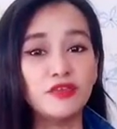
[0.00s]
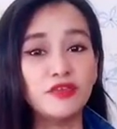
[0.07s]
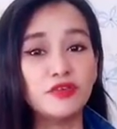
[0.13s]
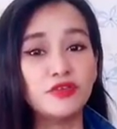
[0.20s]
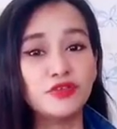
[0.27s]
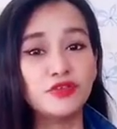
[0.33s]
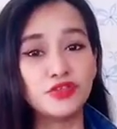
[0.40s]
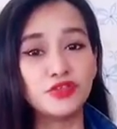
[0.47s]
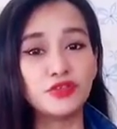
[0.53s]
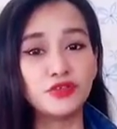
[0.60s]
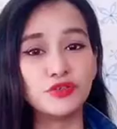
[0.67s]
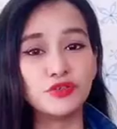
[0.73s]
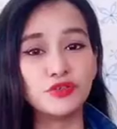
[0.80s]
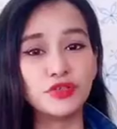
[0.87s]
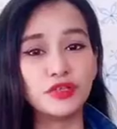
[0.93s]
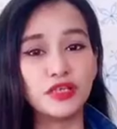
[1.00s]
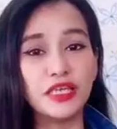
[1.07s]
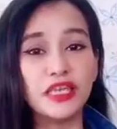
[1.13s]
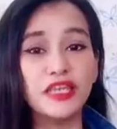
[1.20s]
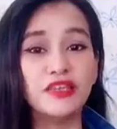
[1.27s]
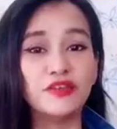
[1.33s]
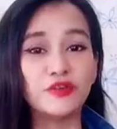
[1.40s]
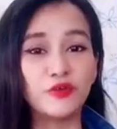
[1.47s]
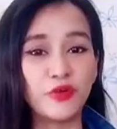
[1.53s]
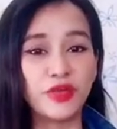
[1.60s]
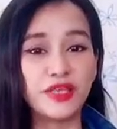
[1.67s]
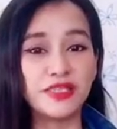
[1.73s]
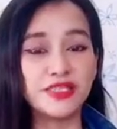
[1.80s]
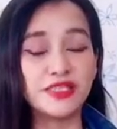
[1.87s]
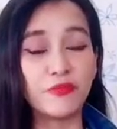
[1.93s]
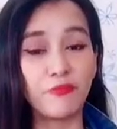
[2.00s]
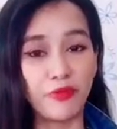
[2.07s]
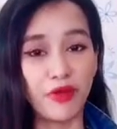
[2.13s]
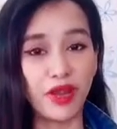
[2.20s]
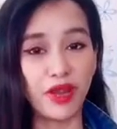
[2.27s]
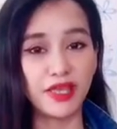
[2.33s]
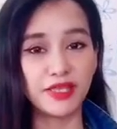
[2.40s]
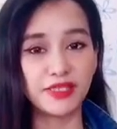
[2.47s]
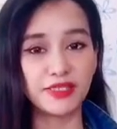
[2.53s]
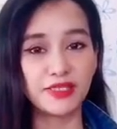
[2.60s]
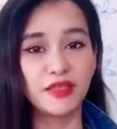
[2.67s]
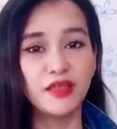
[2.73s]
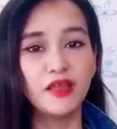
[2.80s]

you should increase the price.